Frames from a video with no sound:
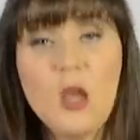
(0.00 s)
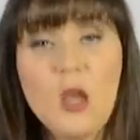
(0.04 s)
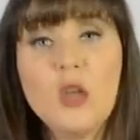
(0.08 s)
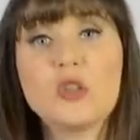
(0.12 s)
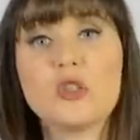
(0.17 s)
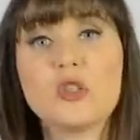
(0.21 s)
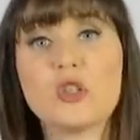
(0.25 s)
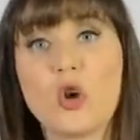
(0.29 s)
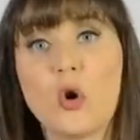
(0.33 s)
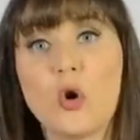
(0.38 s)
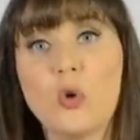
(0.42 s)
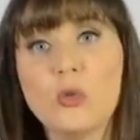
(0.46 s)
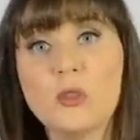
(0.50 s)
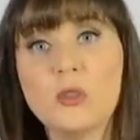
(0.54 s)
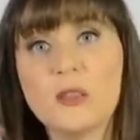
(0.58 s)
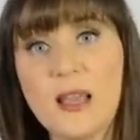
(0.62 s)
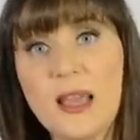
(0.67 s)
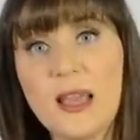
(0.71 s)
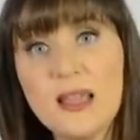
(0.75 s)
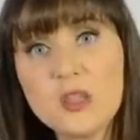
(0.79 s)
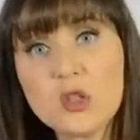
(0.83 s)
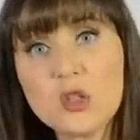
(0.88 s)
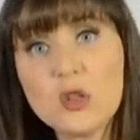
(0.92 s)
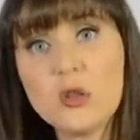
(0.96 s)
So
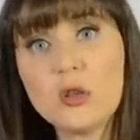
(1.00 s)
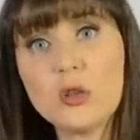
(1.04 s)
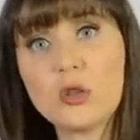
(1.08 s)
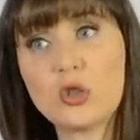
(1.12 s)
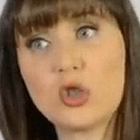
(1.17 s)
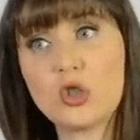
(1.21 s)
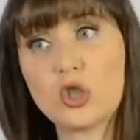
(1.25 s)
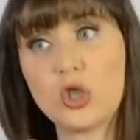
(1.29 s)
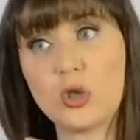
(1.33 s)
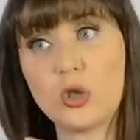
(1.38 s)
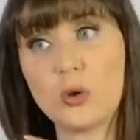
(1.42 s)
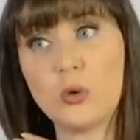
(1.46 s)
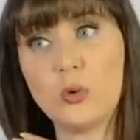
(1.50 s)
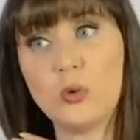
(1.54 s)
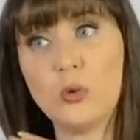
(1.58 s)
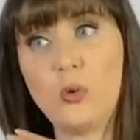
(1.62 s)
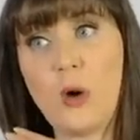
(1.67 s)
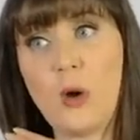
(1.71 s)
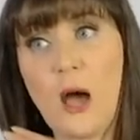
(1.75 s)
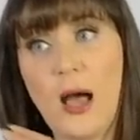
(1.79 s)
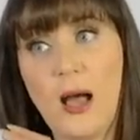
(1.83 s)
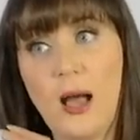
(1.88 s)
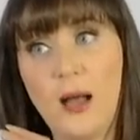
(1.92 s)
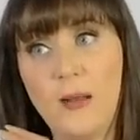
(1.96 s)
let's look
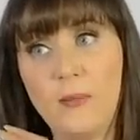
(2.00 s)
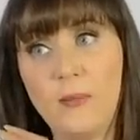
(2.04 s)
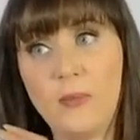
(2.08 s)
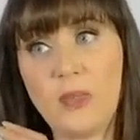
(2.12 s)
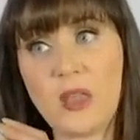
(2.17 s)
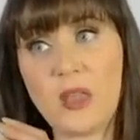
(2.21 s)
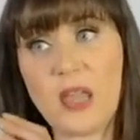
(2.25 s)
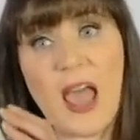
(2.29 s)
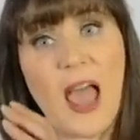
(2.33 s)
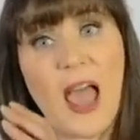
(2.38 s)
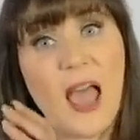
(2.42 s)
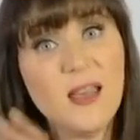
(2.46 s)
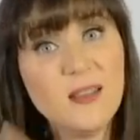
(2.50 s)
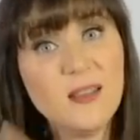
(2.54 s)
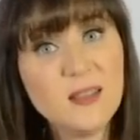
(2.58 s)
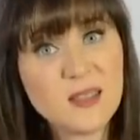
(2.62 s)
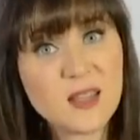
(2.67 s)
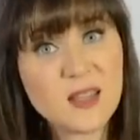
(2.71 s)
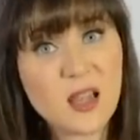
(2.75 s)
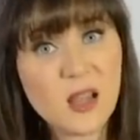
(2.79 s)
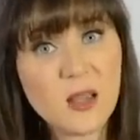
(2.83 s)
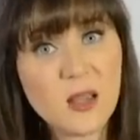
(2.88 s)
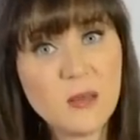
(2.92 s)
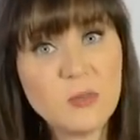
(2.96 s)
to uh, the
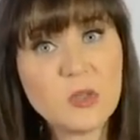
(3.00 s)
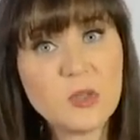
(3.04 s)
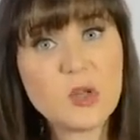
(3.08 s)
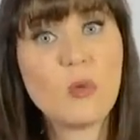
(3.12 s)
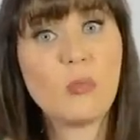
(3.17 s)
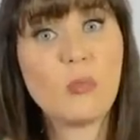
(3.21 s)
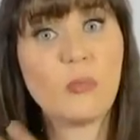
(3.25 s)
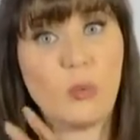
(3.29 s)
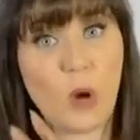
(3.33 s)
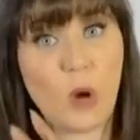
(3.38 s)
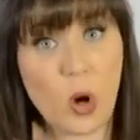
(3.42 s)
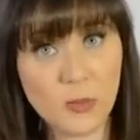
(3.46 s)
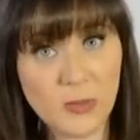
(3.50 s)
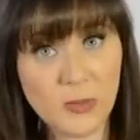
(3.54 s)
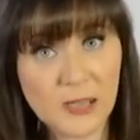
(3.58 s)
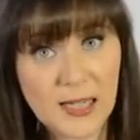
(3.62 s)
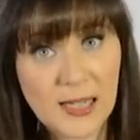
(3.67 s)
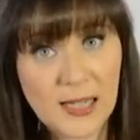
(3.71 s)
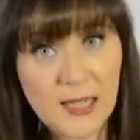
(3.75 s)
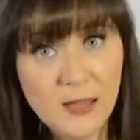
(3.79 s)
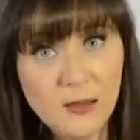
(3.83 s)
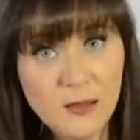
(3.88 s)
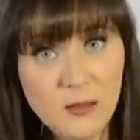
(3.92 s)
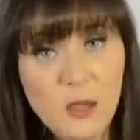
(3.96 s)
enzymes
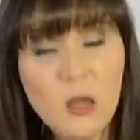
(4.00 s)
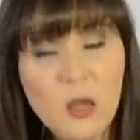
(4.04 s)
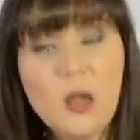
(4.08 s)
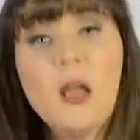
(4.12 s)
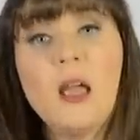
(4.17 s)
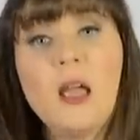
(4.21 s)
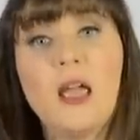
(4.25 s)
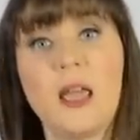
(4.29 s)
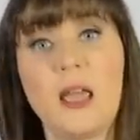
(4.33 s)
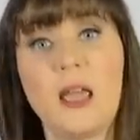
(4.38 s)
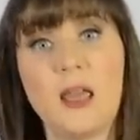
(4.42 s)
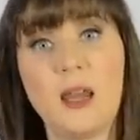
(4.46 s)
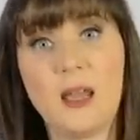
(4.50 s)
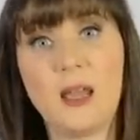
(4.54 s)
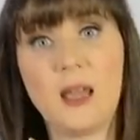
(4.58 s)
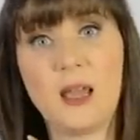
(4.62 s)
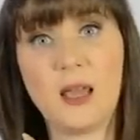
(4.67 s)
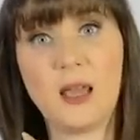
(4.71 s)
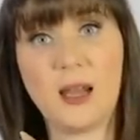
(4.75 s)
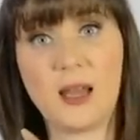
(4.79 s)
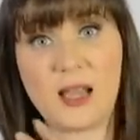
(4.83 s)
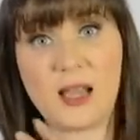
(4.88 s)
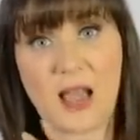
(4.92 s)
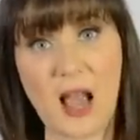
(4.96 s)
bromelain in a,
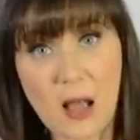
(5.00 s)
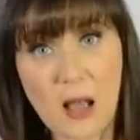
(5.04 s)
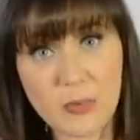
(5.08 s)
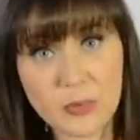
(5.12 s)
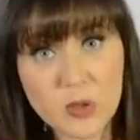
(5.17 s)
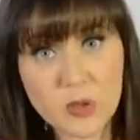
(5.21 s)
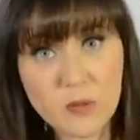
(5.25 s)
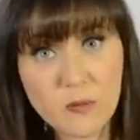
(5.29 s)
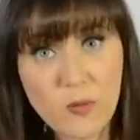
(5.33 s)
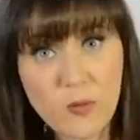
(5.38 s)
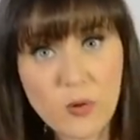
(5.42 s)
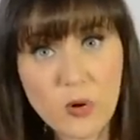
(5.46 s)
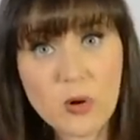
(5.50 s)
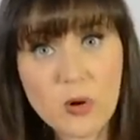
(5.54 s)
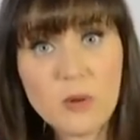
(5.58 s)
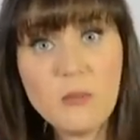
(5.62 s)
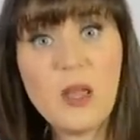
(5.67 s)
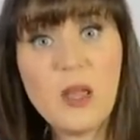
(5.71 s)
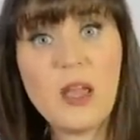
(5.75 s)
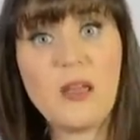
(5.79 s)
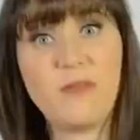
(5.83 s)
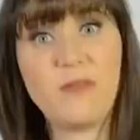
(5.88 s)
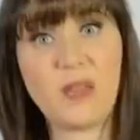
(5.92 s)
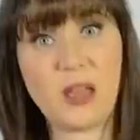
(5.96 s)
in a capsule form,
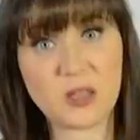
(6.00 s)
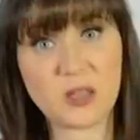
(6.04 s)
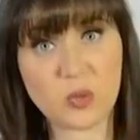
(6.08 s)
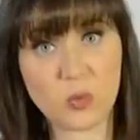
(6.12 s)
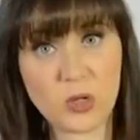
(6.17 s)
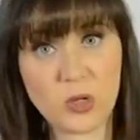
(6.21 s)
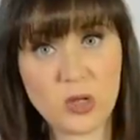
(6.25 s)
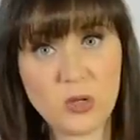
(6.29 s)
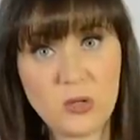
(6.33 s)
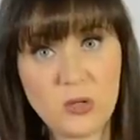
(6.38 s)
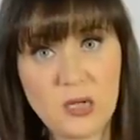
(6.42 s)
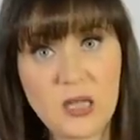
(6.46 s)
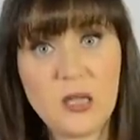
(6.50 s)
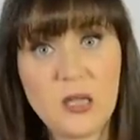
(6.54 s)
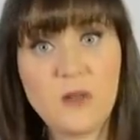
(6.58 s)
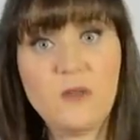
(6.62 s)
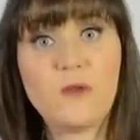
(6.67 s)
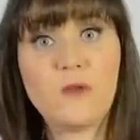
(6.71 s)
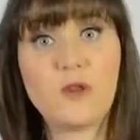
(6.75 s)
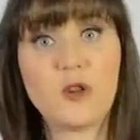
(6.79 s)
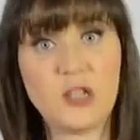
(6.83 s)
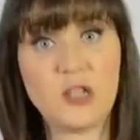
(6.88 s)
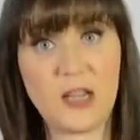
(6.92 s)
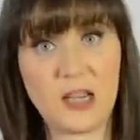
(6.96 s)
if that's what you need
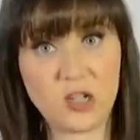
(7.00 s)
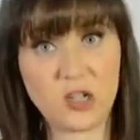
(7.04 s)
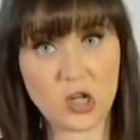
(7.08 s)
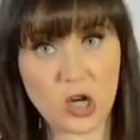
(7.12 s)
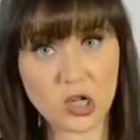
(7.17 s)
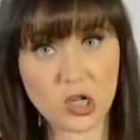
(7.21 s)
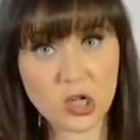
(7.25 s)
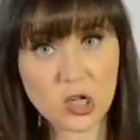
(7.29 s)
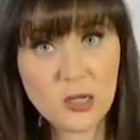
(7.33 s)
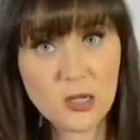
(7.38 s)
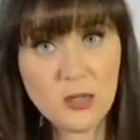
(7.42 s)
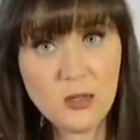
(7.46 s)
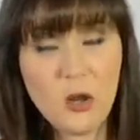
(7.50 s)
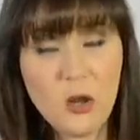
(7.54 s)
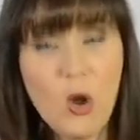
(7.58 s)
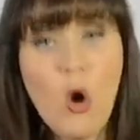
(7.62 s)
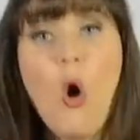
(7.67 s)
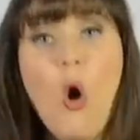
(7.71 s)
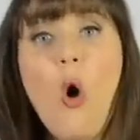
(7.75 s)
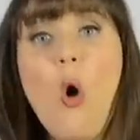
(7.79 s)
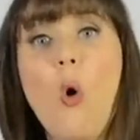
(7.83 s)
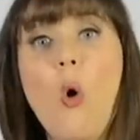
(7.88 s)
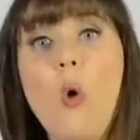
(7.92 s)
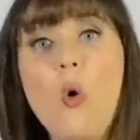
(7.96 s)
for digestion,
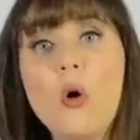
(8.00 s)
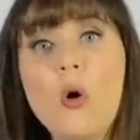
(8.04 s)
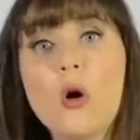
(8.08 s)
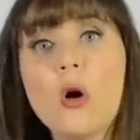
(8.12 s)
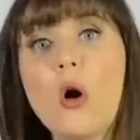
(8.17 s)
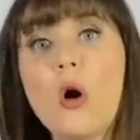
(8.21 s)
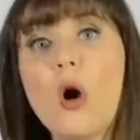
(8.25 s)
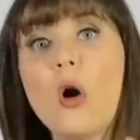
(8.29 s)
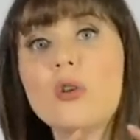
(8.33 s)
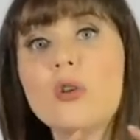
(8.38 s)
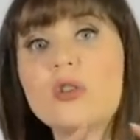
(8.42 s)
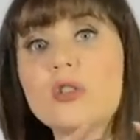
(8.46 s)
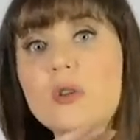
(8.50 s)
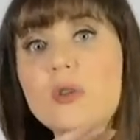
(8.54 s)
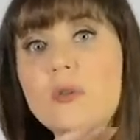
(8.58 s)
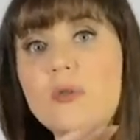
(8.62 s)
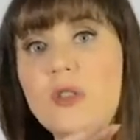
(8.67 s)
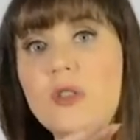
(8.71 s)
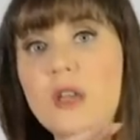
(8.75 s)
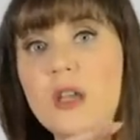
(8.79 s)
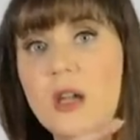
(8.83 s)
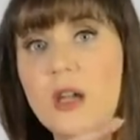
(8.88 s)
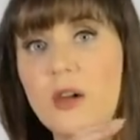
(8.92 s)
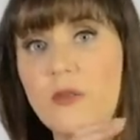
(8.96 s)
or also
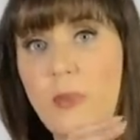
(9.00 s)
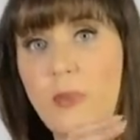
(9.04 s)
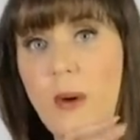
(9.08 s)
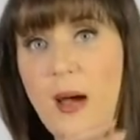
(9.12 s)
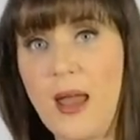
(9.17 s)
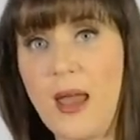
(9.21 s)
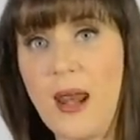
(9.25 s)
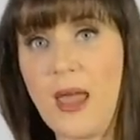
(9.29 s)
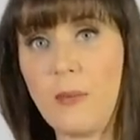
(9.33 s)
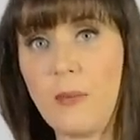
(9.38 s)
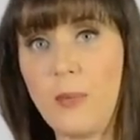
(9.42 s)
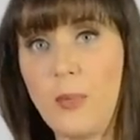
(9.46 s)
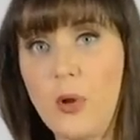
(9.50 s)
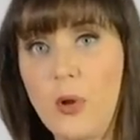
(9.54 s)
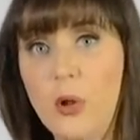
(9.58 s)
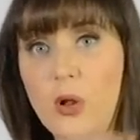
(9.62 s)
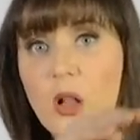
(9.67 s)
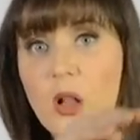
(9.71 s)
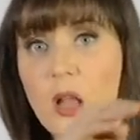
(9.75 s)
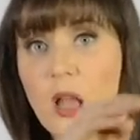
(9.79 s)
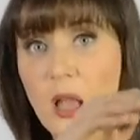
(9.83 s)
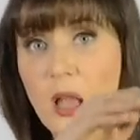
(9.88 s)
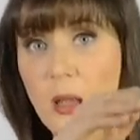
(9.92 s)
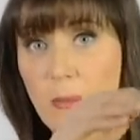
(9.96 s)
think of
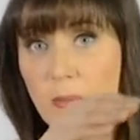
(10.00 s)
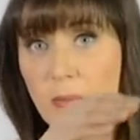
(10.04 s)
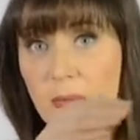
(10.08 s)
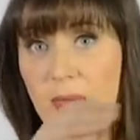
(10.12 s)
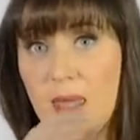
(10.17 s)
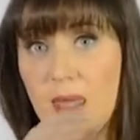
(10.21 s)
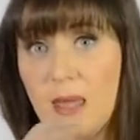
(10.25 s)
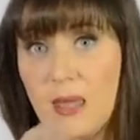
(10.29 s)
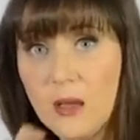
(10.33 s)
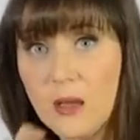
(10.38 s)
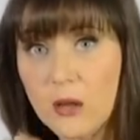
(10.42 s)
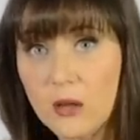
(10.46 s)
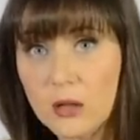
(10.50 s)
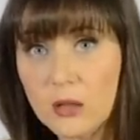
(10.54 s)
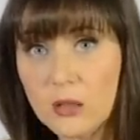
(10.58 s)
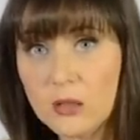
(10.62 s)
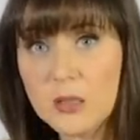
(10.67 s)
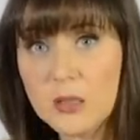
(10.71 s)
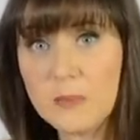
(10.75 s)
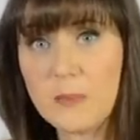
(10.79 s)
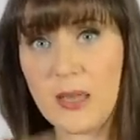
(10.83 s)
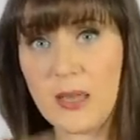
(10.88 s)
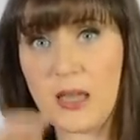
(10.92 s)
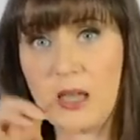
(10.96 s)
pineapple
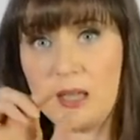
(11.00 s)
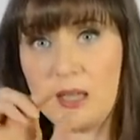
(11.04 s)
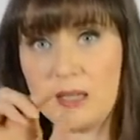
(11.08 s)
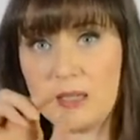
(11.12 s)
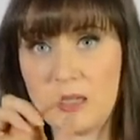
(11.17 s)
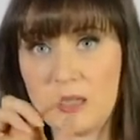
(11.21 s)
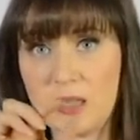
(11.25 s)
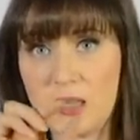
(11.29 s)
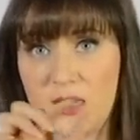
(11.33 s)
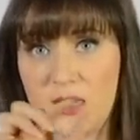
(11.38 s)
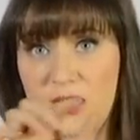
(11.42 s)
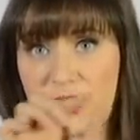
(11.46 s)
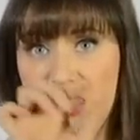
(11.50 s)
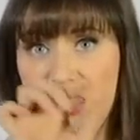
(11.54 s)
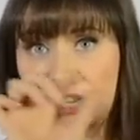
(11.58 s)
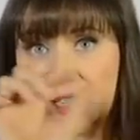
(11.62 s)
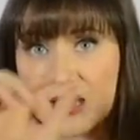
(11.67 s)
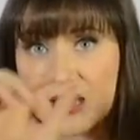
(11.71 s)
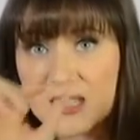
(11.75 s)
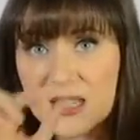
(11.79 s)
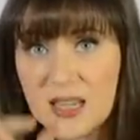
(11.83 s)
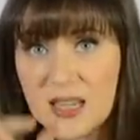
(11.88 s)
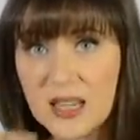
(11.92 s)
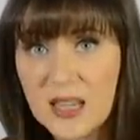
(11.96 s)
peeled because the
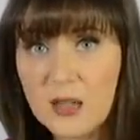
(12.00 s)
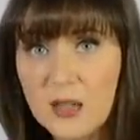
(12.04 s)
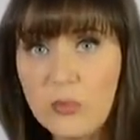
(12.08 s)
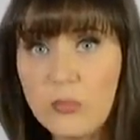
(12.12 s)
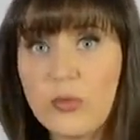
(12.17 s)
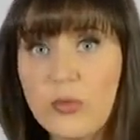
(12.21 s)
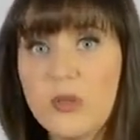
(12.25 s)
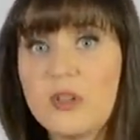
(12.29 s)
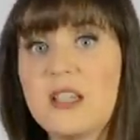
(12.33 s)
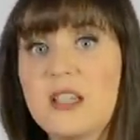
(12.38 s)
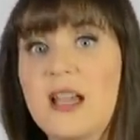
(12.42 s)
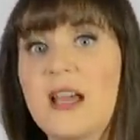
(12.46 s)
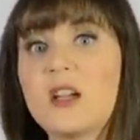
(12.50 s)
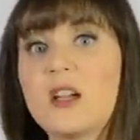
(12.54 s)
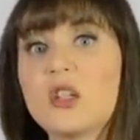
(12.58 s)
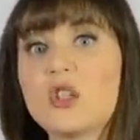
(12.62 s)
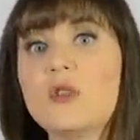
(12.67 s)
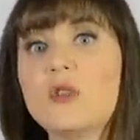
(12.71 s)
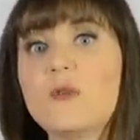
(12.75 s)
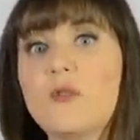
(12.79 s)
thick skin protects you